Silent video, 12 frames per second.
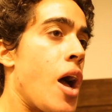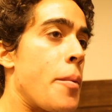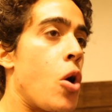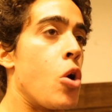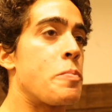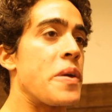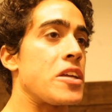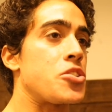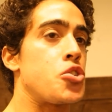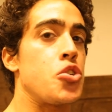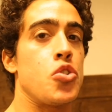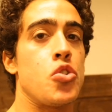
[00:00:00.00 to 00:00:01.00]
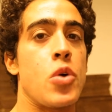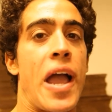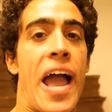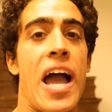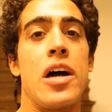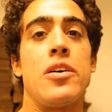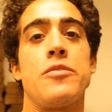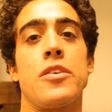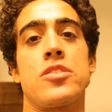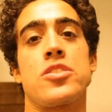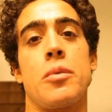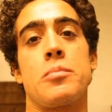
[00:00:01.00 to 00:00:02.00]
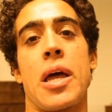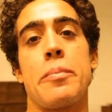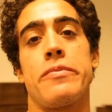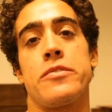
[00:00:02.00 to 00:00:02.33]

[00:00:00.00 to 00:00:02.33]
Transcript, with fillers: I'm hoping to have some type